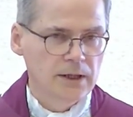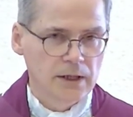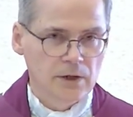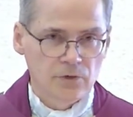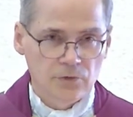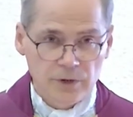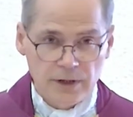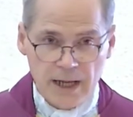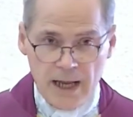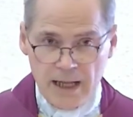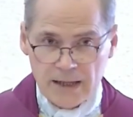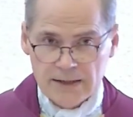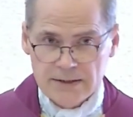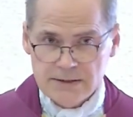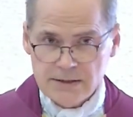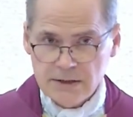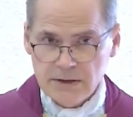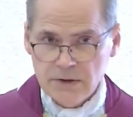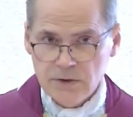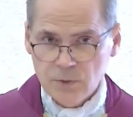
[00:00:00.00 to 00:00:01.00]
In
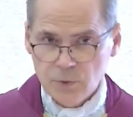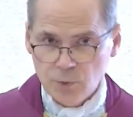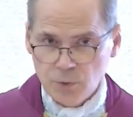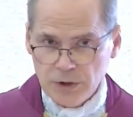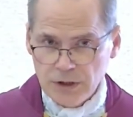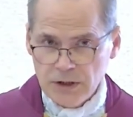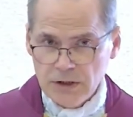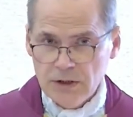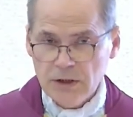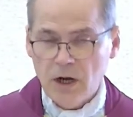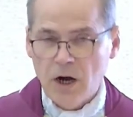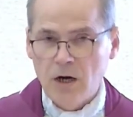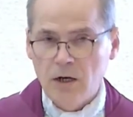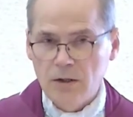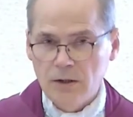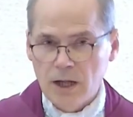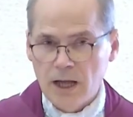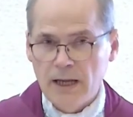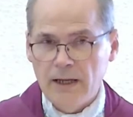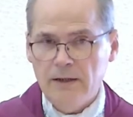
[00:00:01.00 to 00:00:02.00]
reality, we
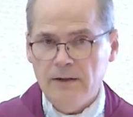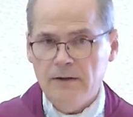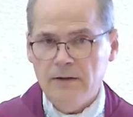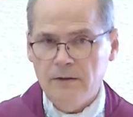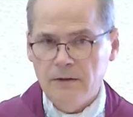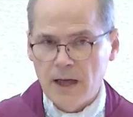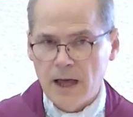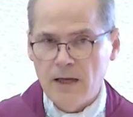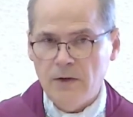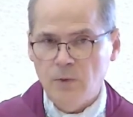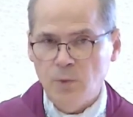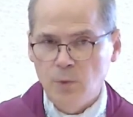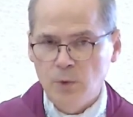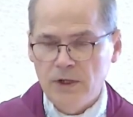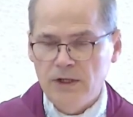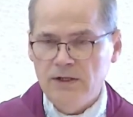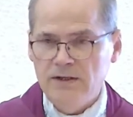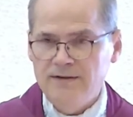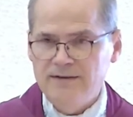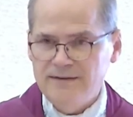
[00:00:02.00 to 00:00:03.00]
are like that
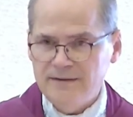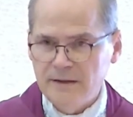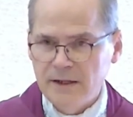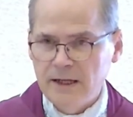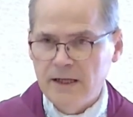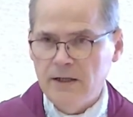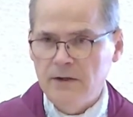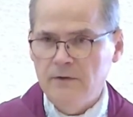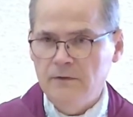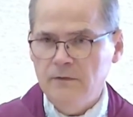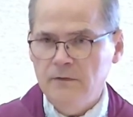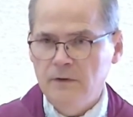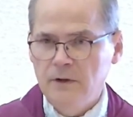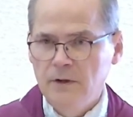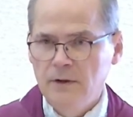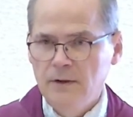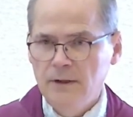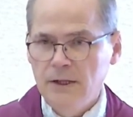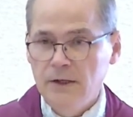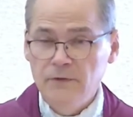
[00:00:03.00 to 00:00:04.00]
wicked slave.
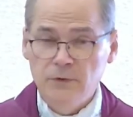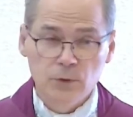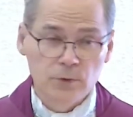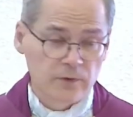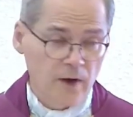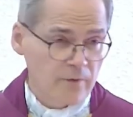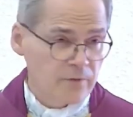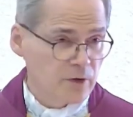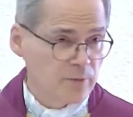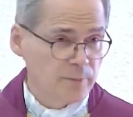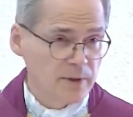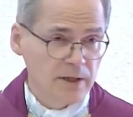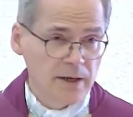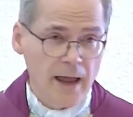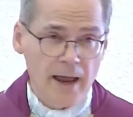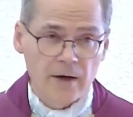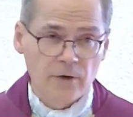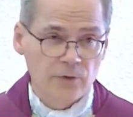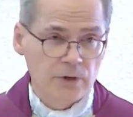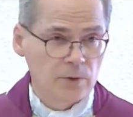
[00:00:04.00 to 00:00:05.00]
If you've ever
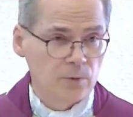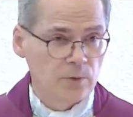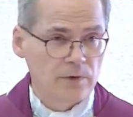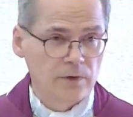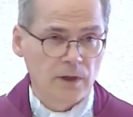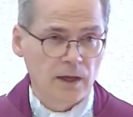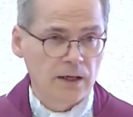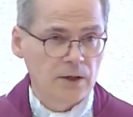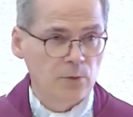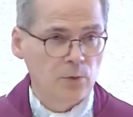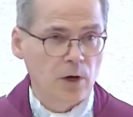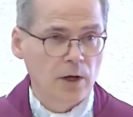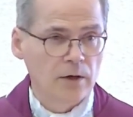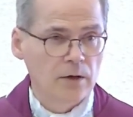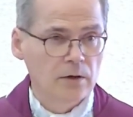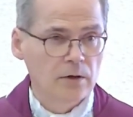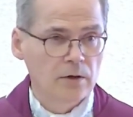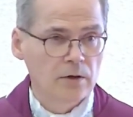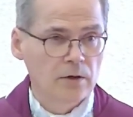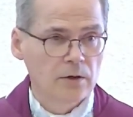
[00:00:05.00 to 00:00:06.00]
been angry with anyone
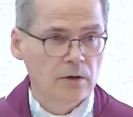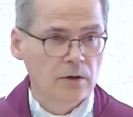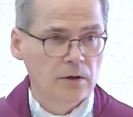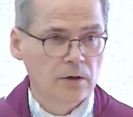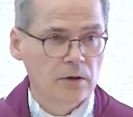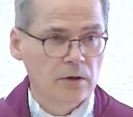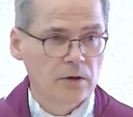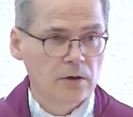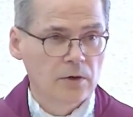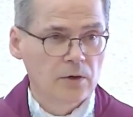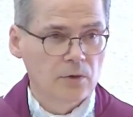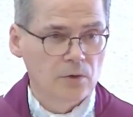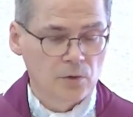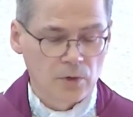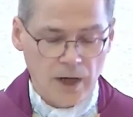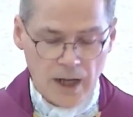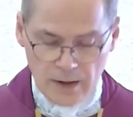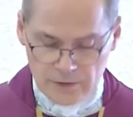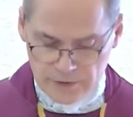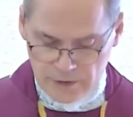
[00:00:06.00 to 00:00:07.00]

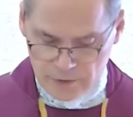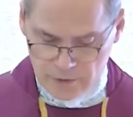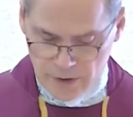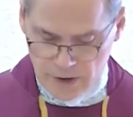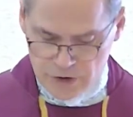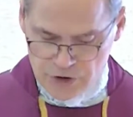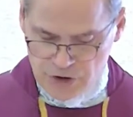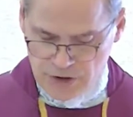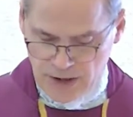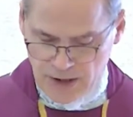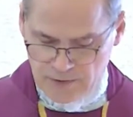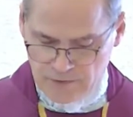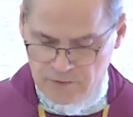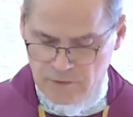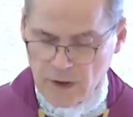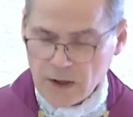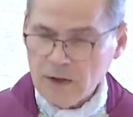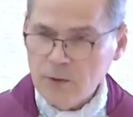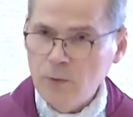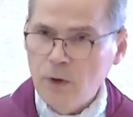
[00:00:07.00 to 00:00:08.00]
or held a grudge
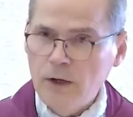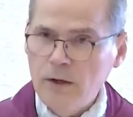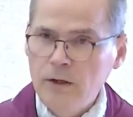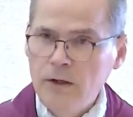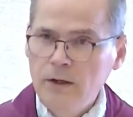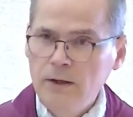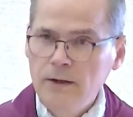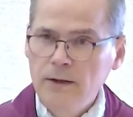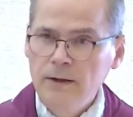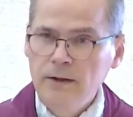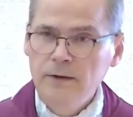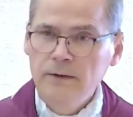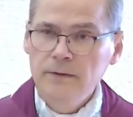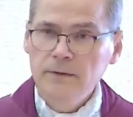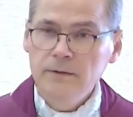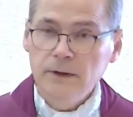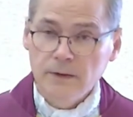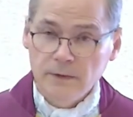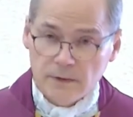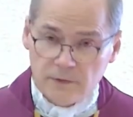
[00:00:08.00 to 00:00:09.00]
against anyone,
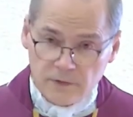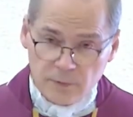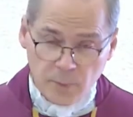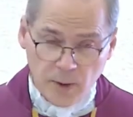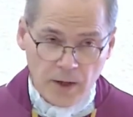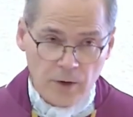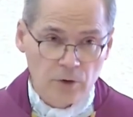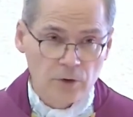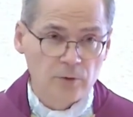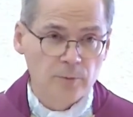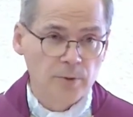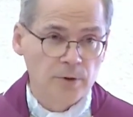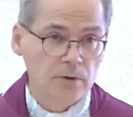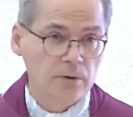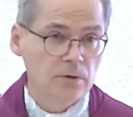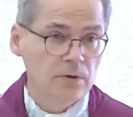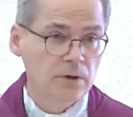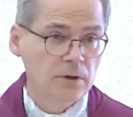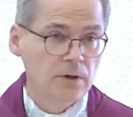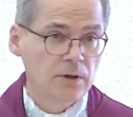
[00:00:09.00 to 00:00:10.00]
then this
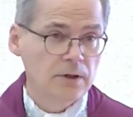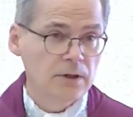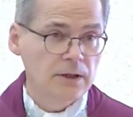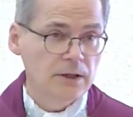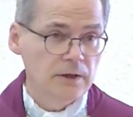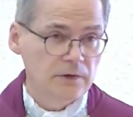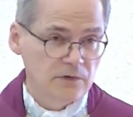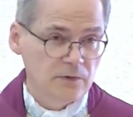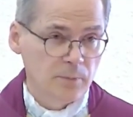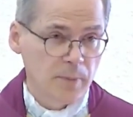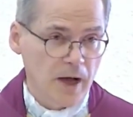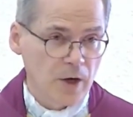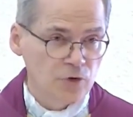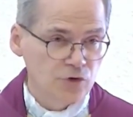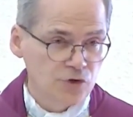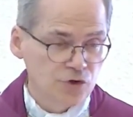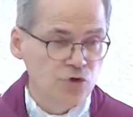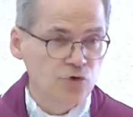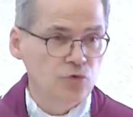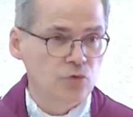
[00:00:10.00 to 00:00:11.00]
parable is
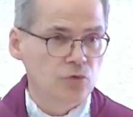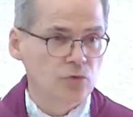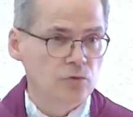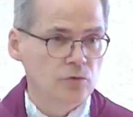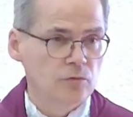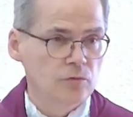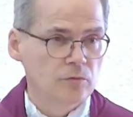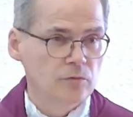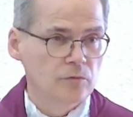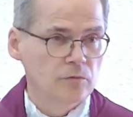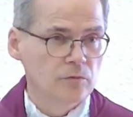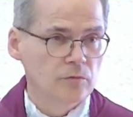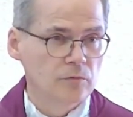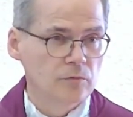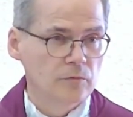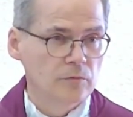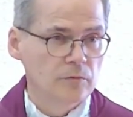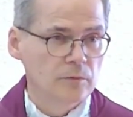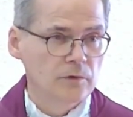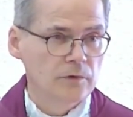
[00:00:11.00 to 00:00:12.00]
about you.
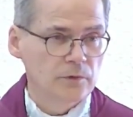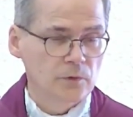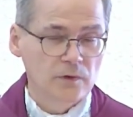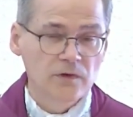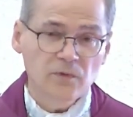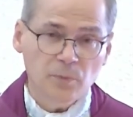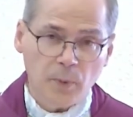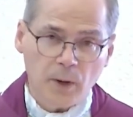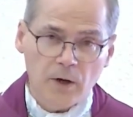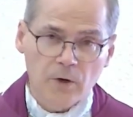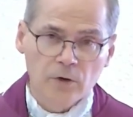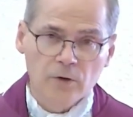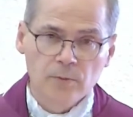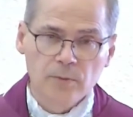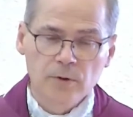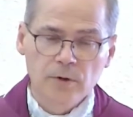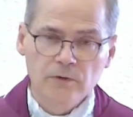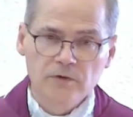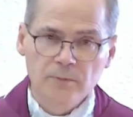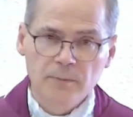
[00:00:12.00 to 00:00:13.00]
So, this
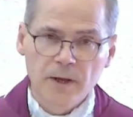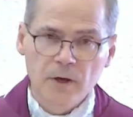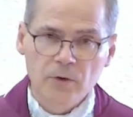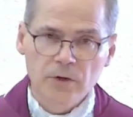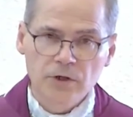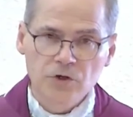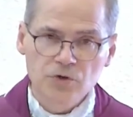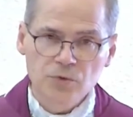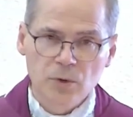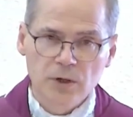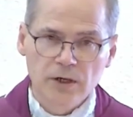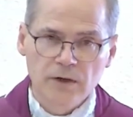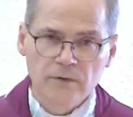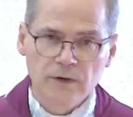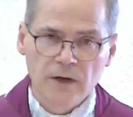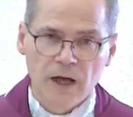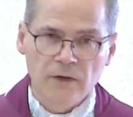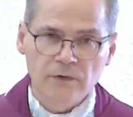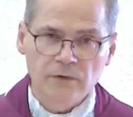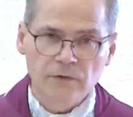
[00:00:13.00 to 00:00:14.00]
parable is about each one
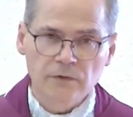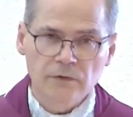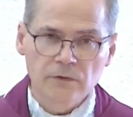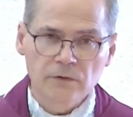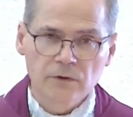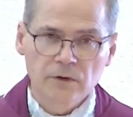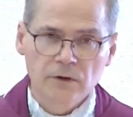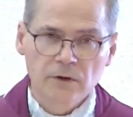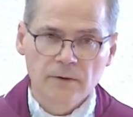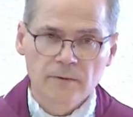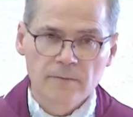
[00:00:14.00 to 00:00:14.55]
of us.